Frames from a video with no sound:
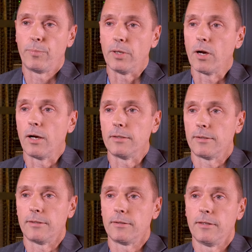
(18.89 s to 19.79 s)
beyond
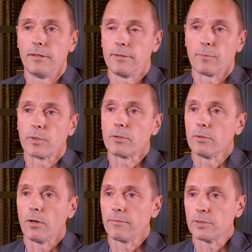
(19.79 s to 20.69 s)
the
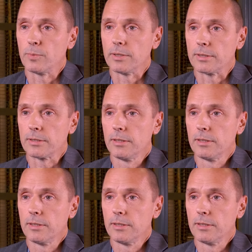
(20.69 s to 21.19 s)
typical office building.